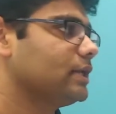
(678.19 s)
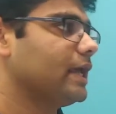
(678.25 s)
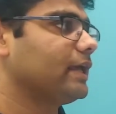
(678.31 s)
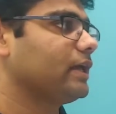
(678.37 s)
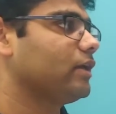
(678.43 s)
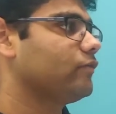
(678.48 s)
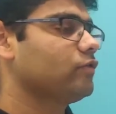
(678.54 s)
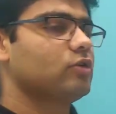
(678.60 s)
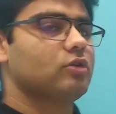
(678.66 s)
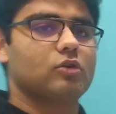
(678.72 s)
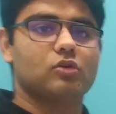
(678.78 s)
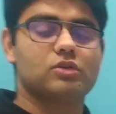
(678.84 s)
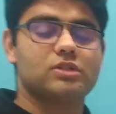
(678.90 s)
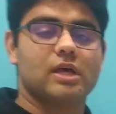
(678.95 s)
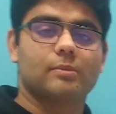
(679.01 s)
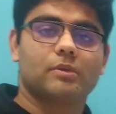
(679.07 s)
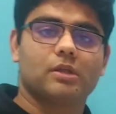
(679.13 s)
like if you know
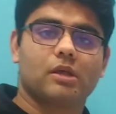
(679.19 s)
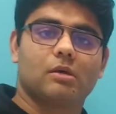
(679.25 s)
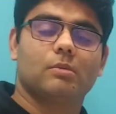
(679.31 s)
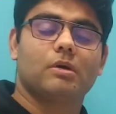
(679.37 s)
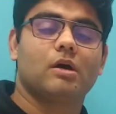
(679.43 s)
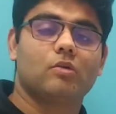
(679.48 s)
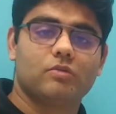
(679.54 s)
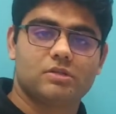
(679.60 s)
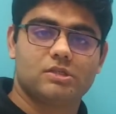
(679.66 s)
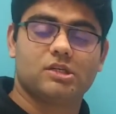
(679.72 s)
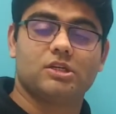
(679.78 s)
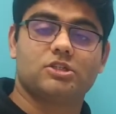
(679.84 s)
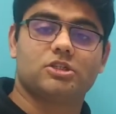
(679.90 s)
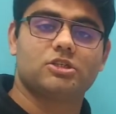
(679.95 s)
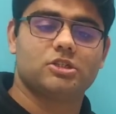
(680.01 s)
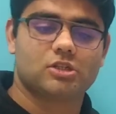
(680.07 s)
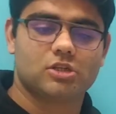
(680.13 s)
something about
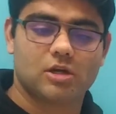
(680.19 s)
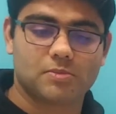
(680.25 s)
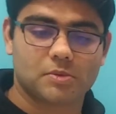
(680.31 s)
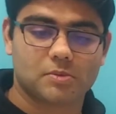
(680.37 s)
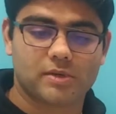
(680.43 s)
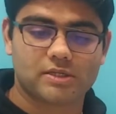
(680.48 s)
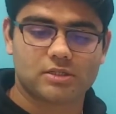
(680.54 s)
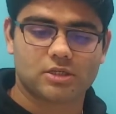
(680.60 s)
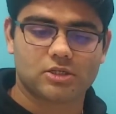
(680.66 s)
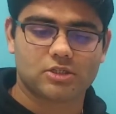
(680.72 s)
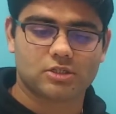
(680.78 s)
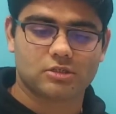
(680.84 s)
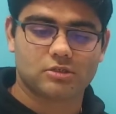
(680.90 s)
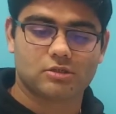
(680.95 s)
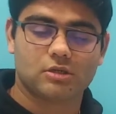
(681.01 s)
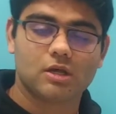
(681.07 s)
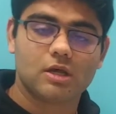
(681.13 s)
search engine
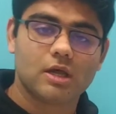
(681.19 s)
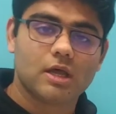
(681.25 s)
optimization,